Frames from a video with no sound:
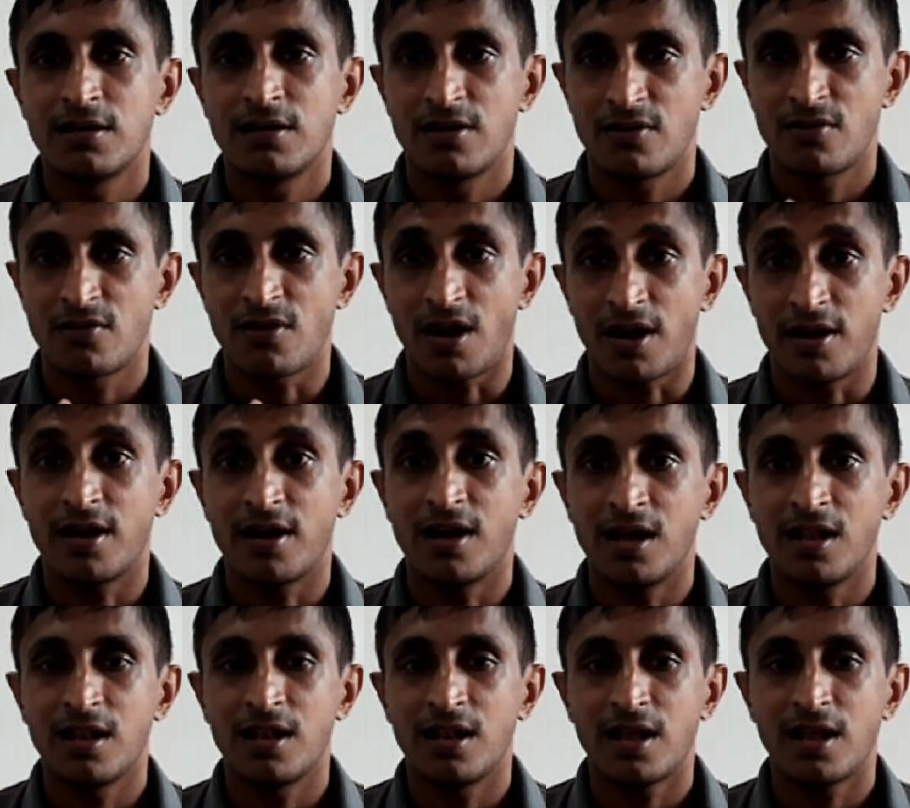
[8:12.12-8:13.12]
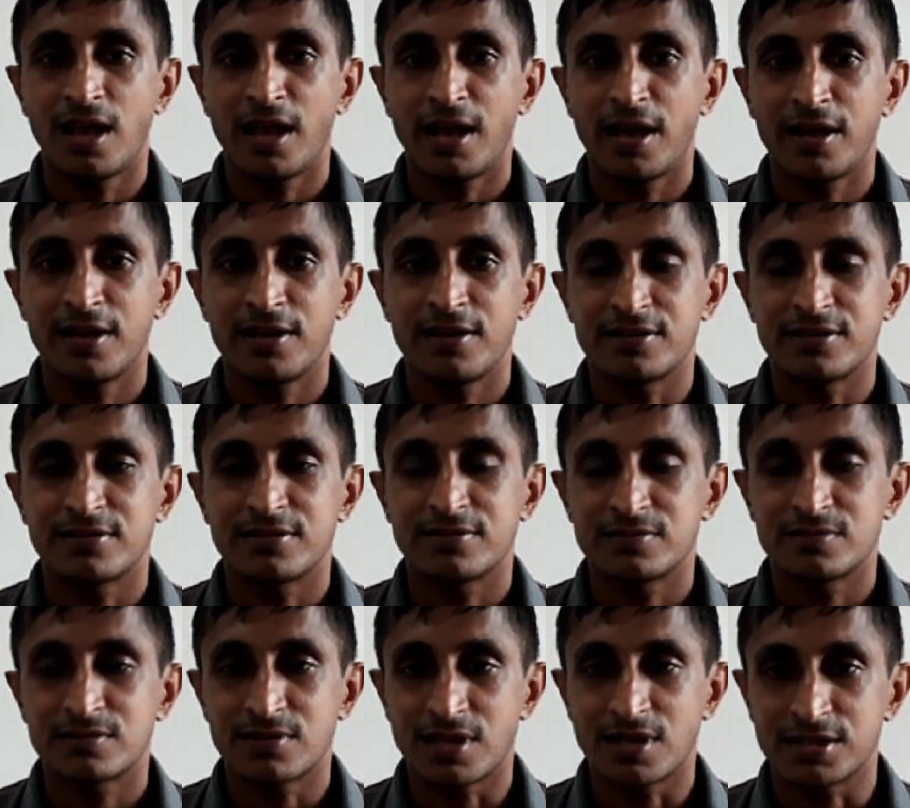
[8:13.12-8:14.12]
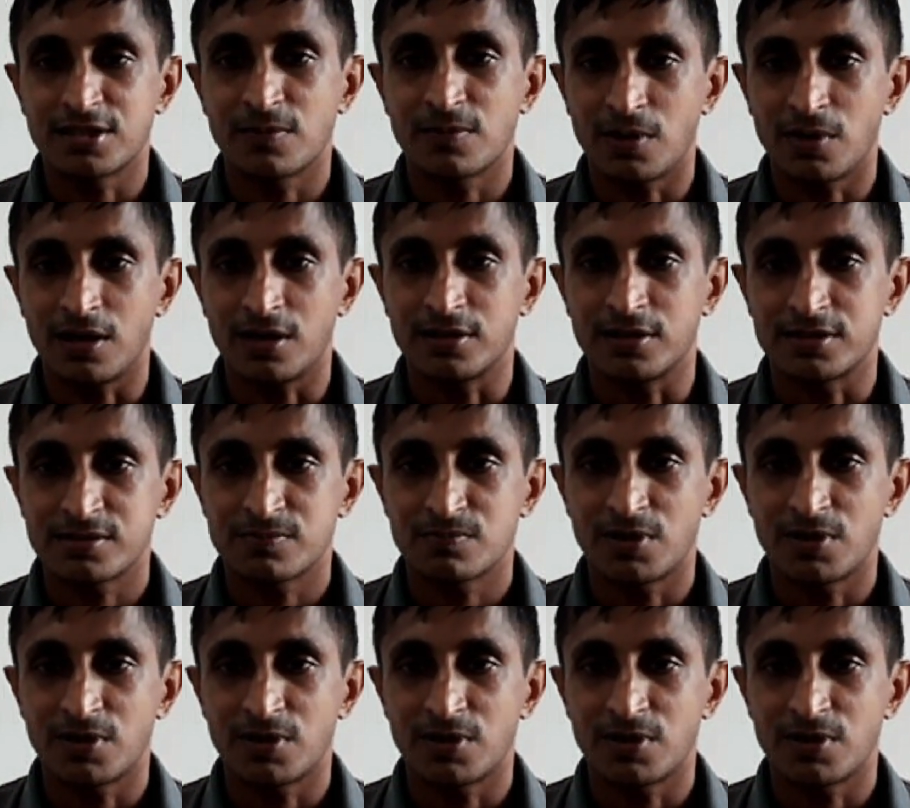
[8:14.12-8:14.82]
Ranal and Ratnapal.